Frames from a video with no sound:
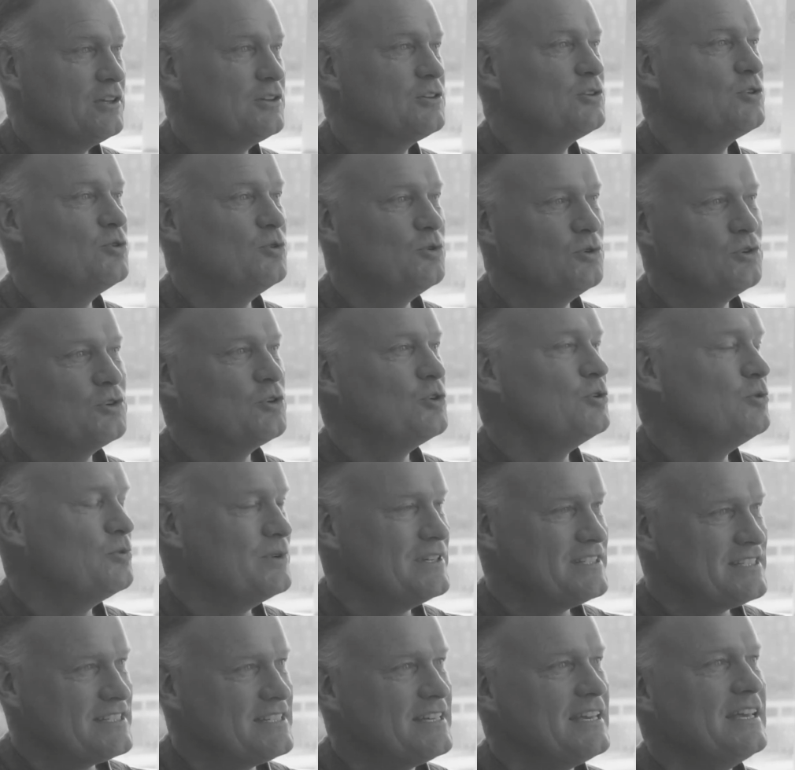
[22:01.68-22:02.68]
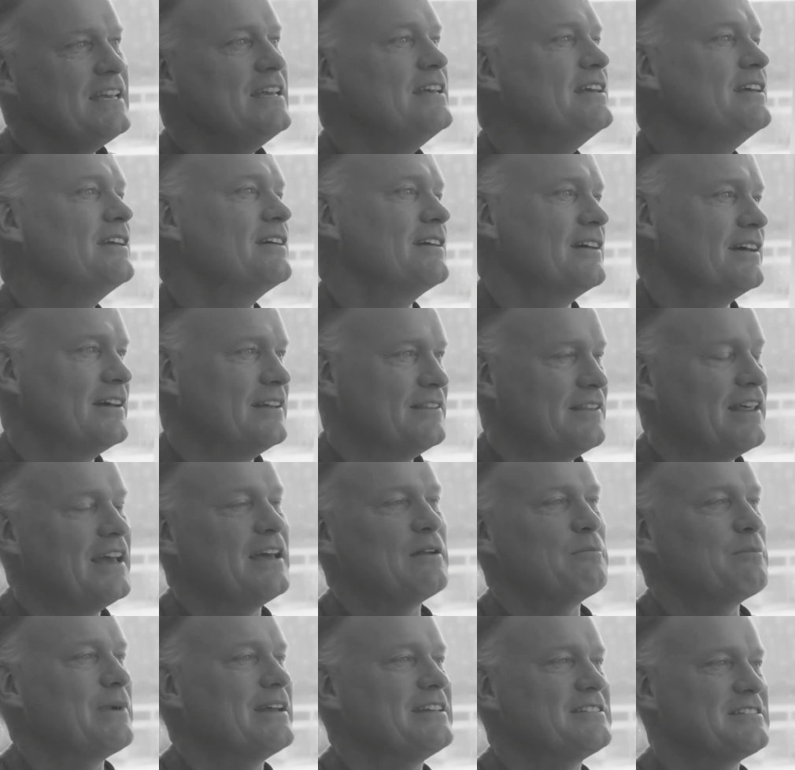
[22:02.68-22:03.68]
Could we see
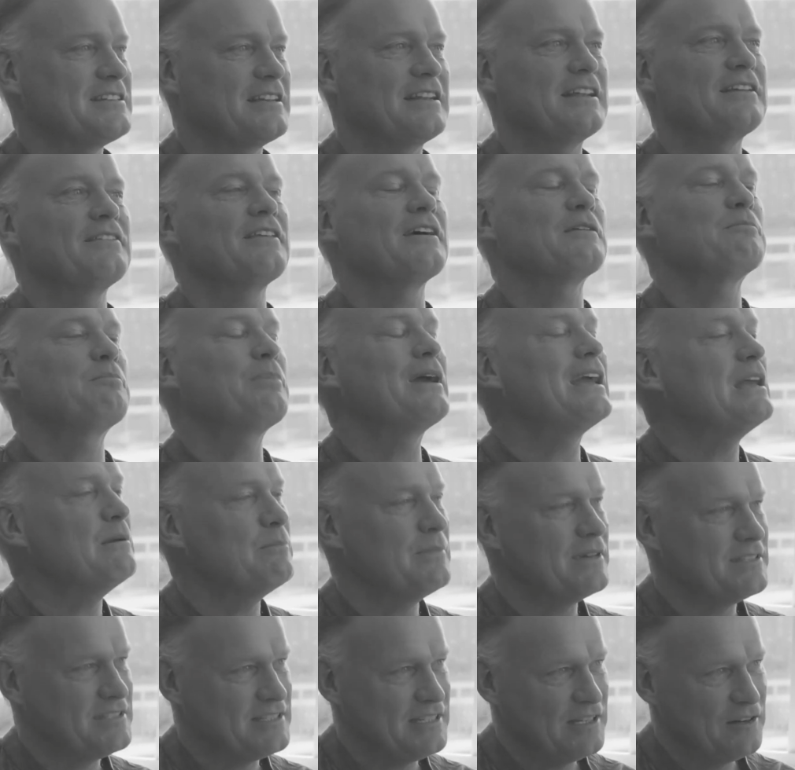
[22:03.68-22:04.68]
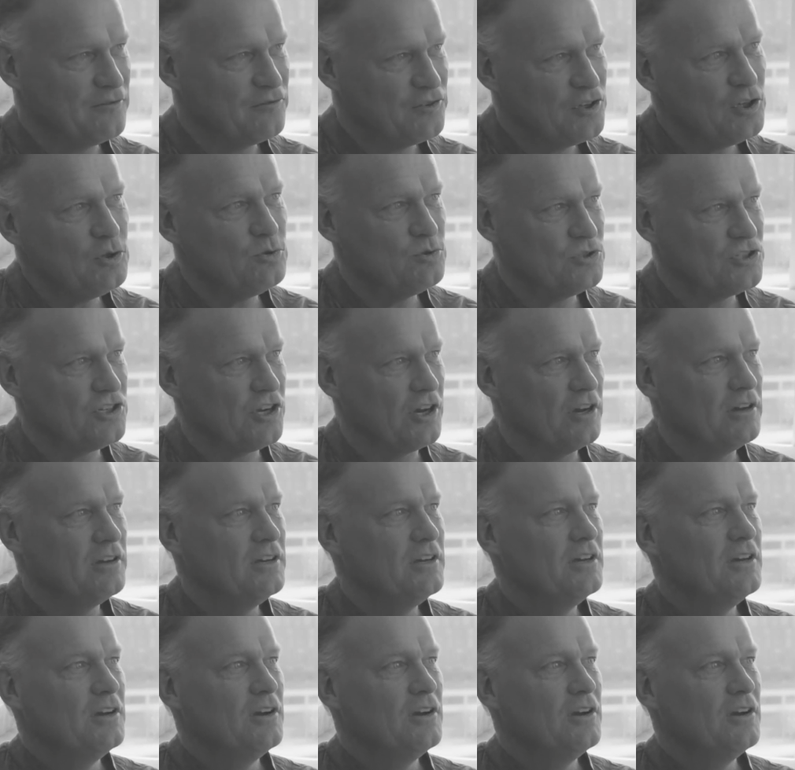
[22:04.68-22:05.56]
then basically that payments in the future